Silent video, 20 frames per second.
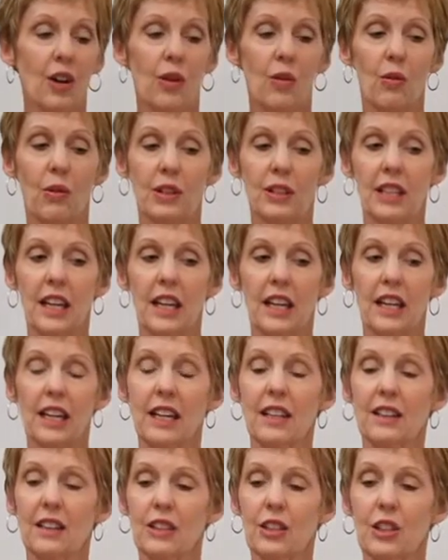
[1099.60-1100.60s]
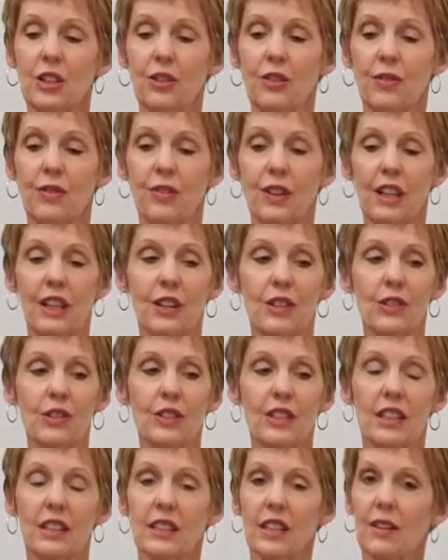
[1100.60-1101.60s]
We're taking the two
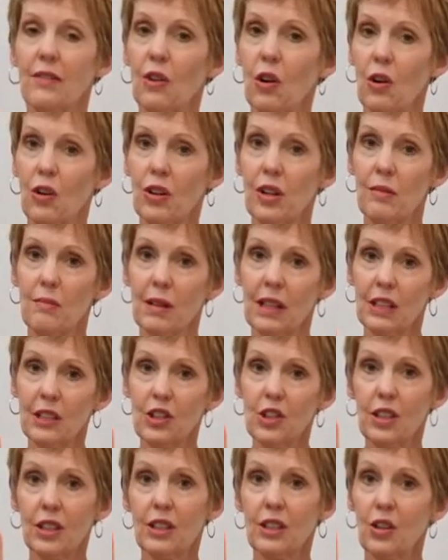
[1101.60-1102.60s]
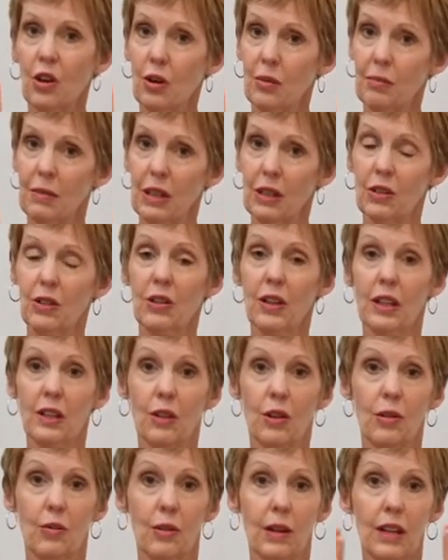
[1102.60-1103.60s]
fingers, as I've already mentioned, our middle and
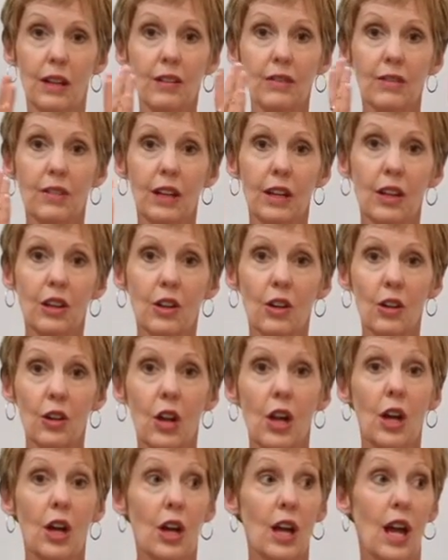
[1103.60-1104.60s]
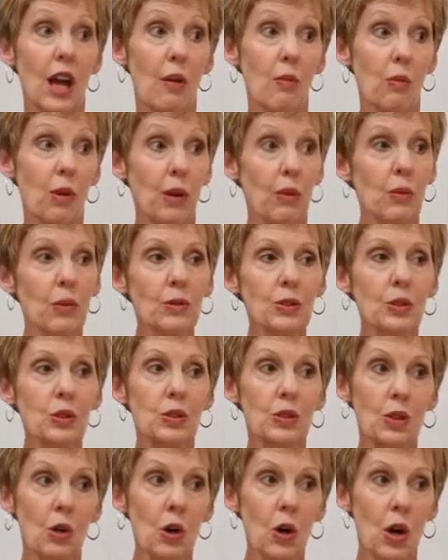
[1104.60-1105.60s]
our ring finger, and we will
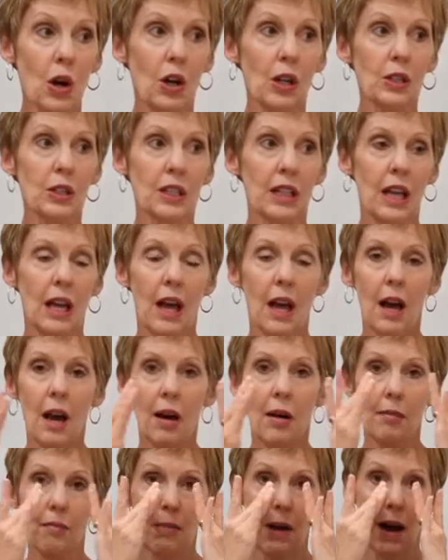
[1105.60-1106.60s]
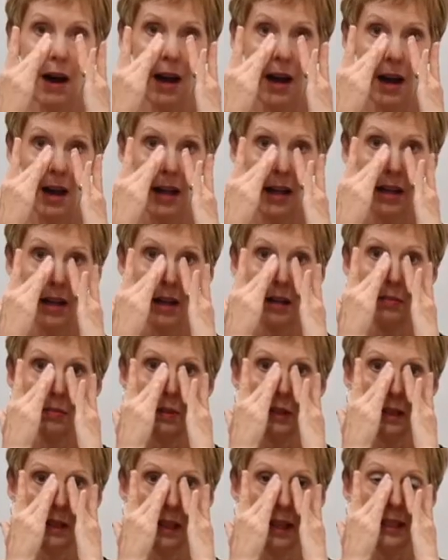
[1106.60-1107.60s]
start by
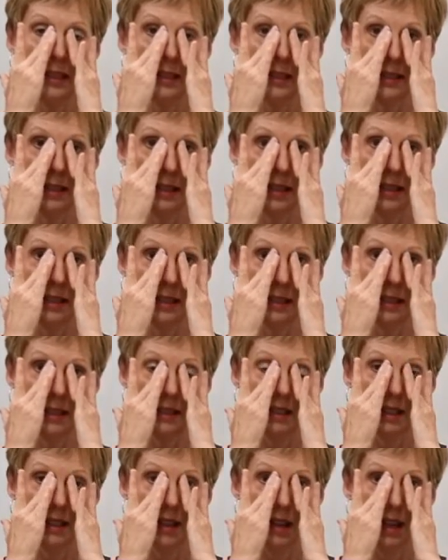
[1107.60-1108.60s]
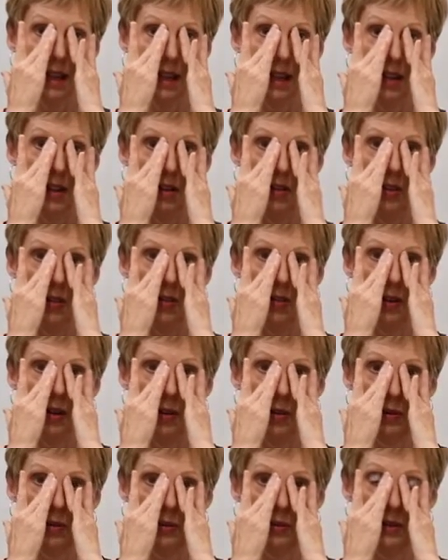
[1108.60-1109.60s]
placing
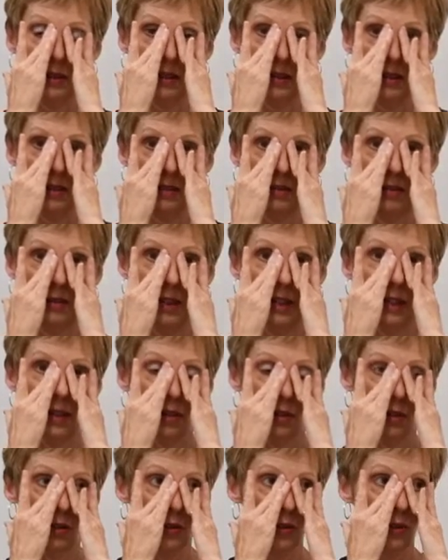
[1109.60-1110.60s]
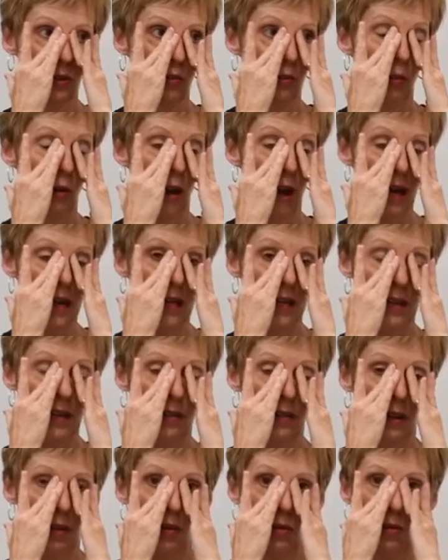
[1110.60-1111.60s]
those fingers right in
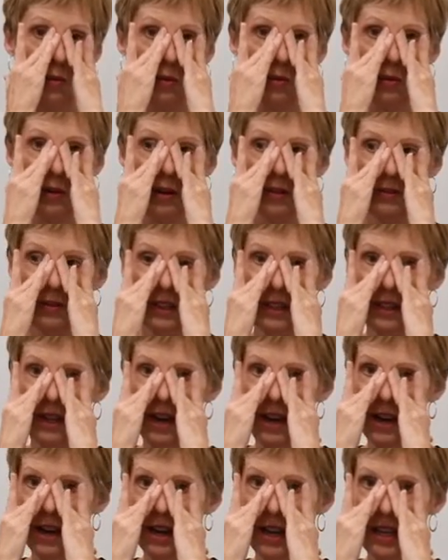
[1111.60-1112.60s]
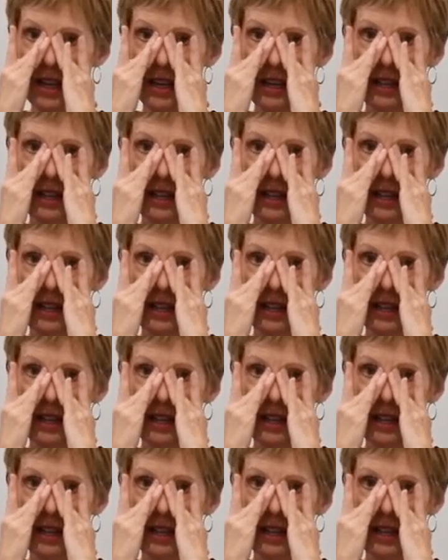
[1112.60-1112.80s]
the corner of the eye.